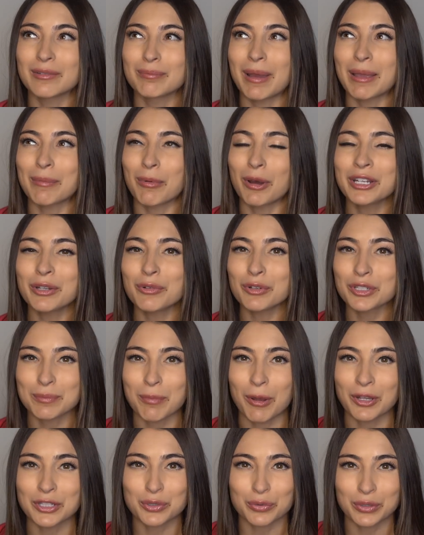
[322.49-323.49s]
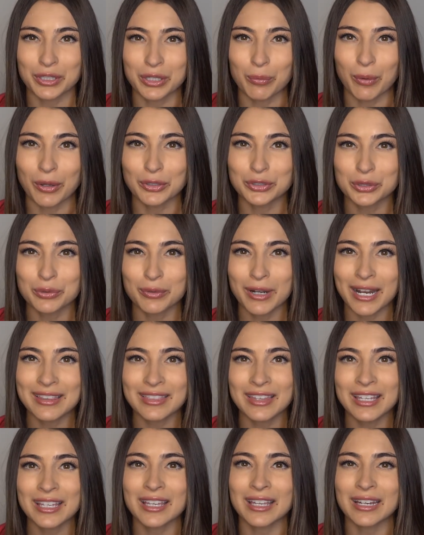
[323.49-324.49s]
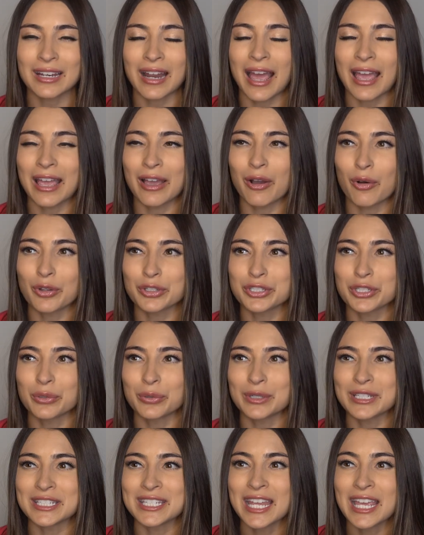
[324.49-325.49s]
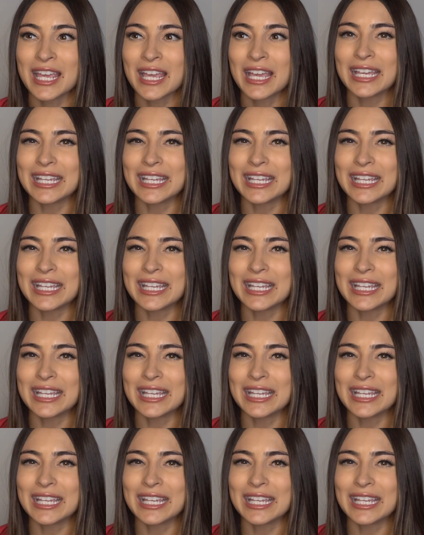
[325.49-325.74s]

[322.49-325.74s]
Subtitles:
my body responds really well to it, I think, and it also is